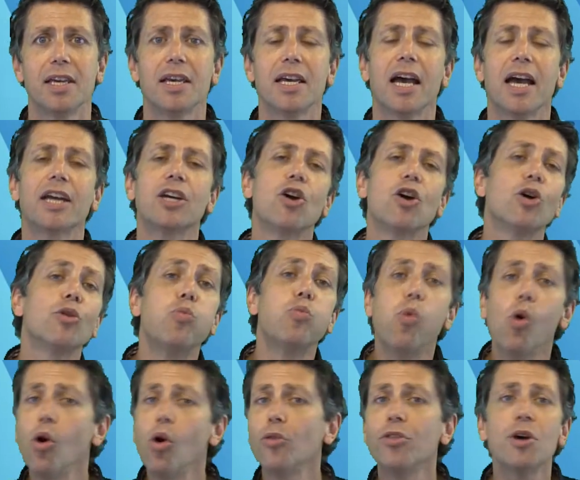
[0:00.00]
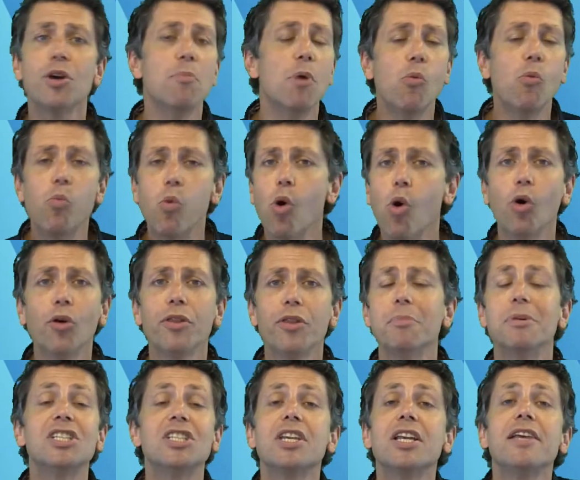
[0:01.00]
And God warned them and warned them
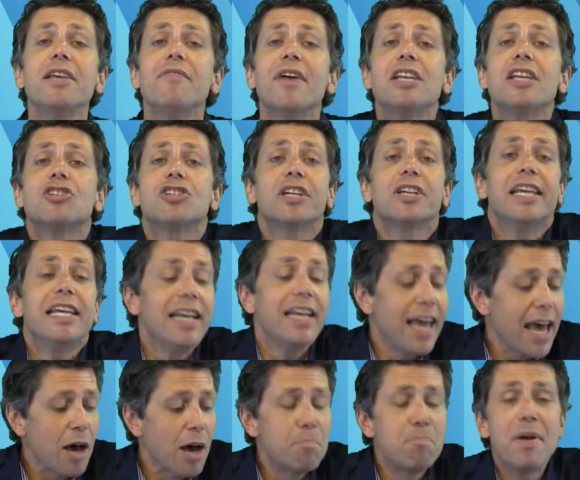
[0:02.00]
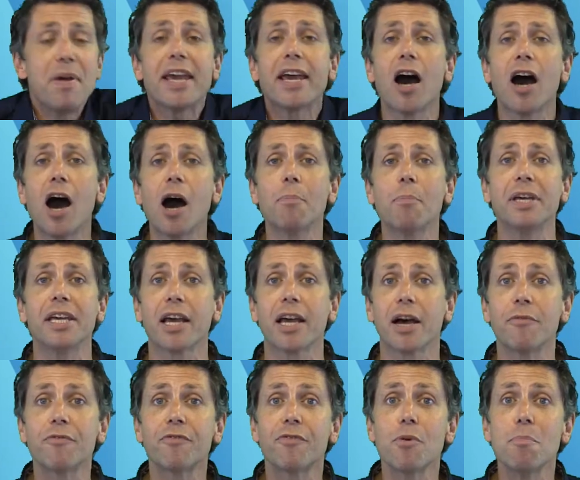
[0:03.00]
until eventually he let a big army
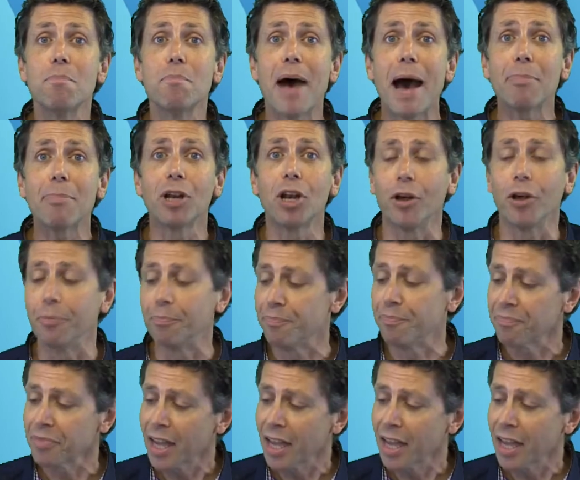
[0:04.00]
come from Babylon.